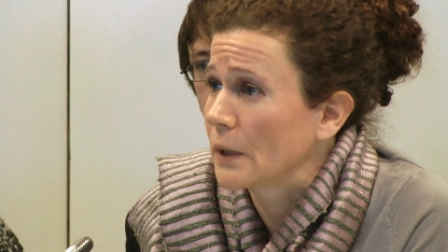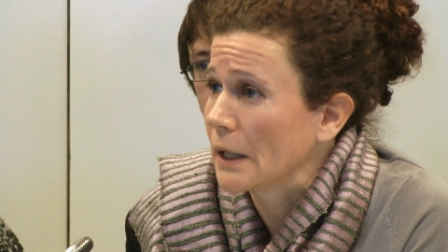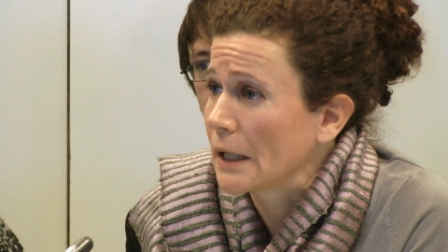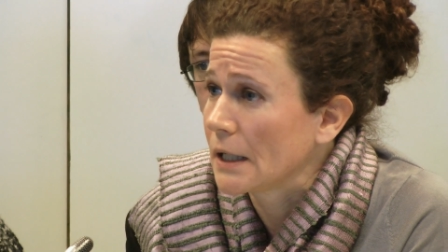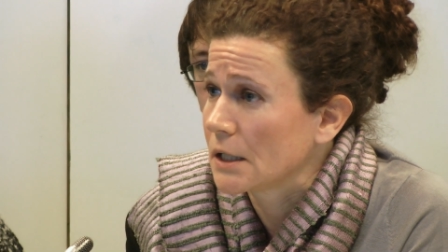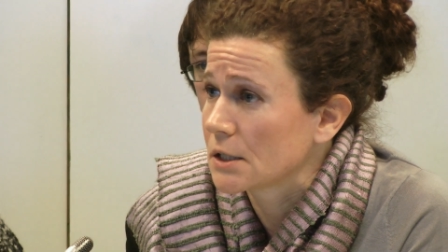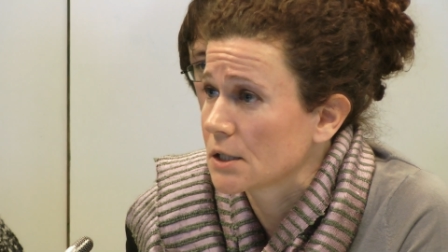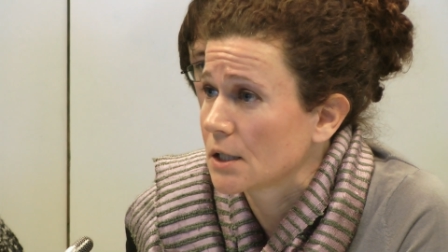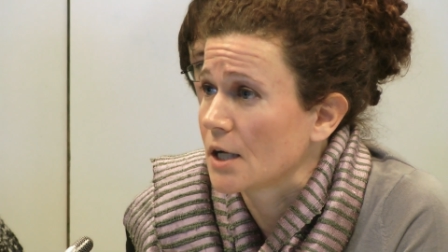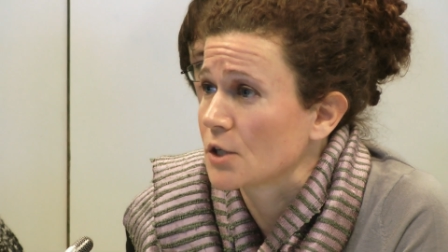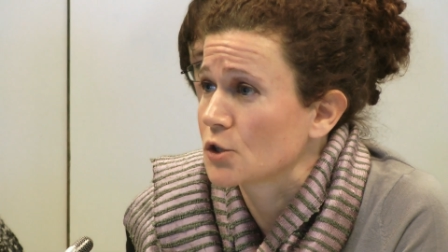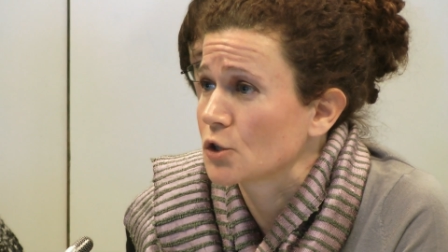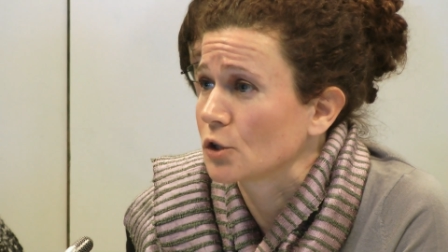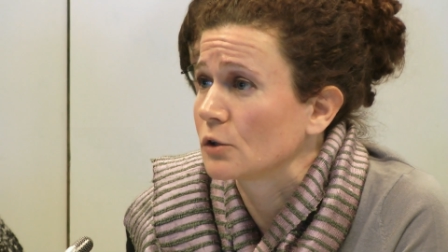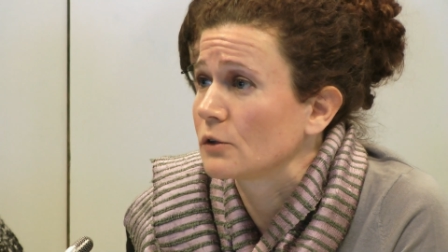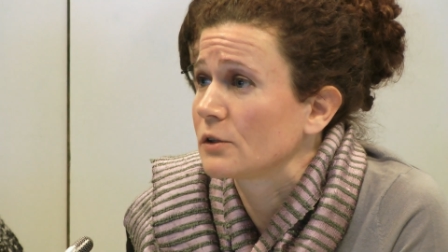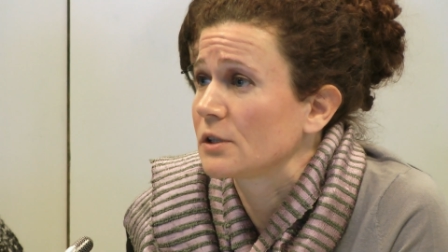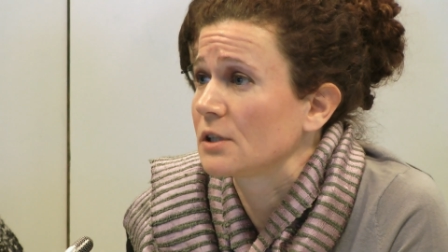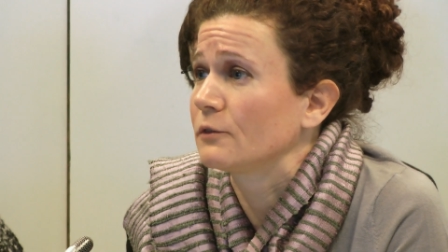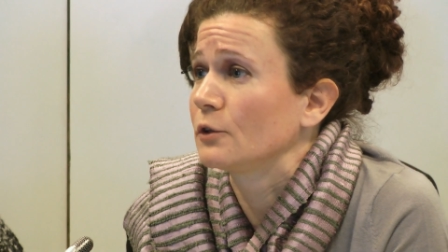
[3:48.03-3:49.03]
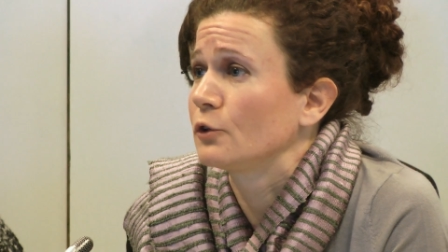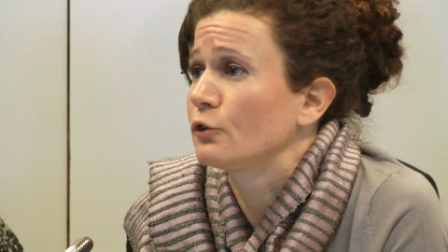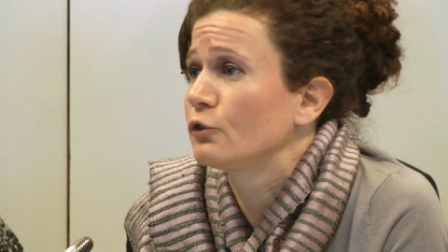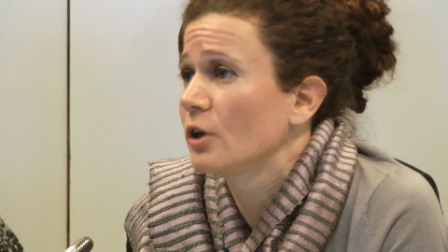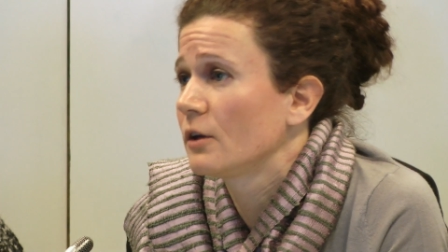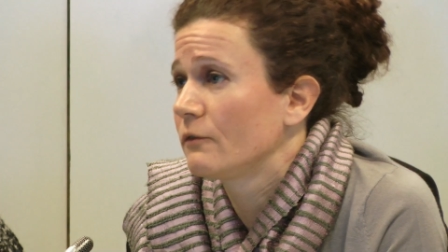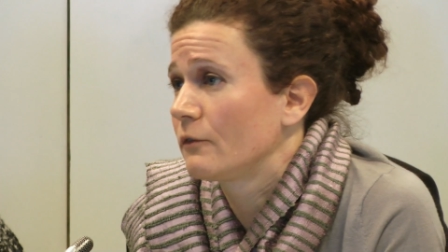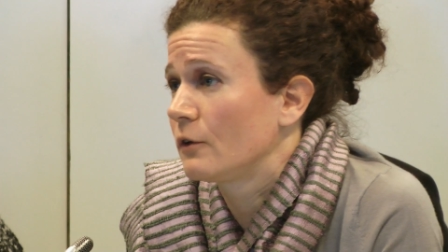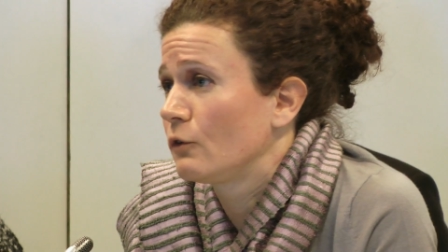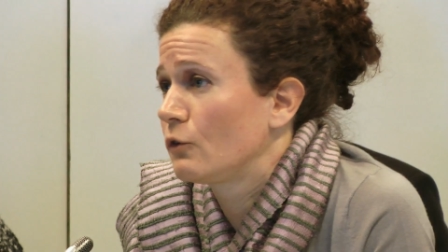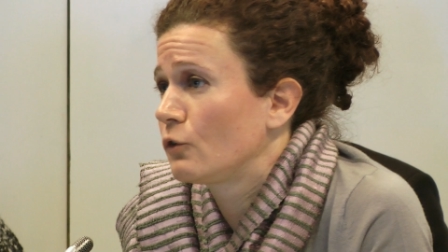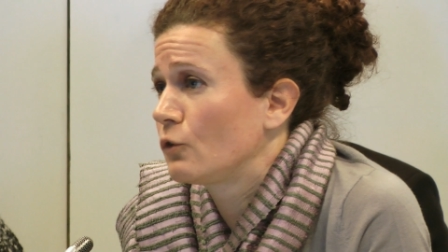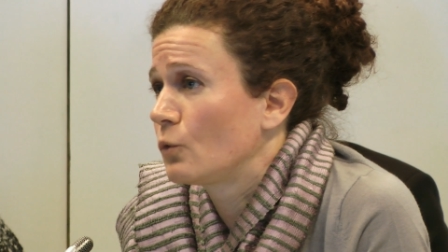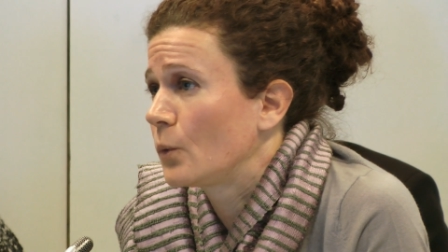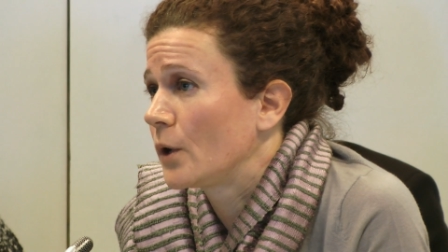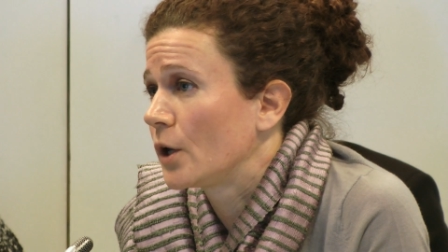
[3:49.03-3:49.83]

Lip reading: We are international civil servants.